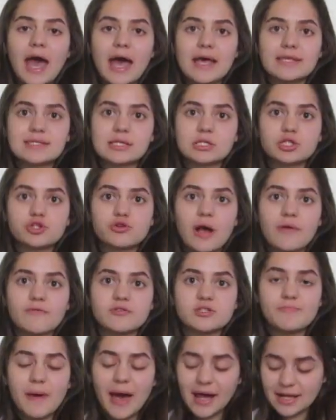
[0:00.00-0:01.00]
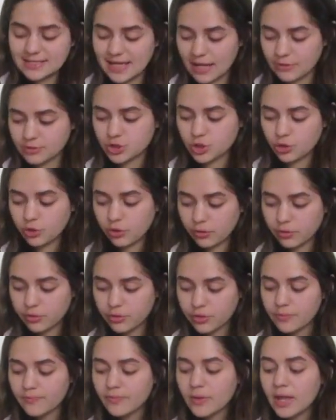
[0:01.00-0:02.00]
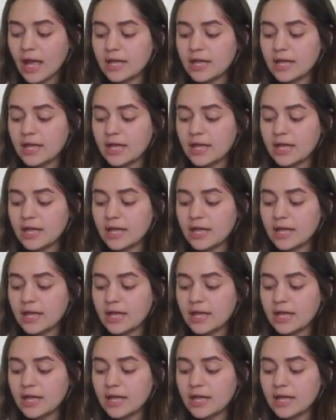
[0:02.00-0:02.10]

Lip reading: as it travels back down to Earth.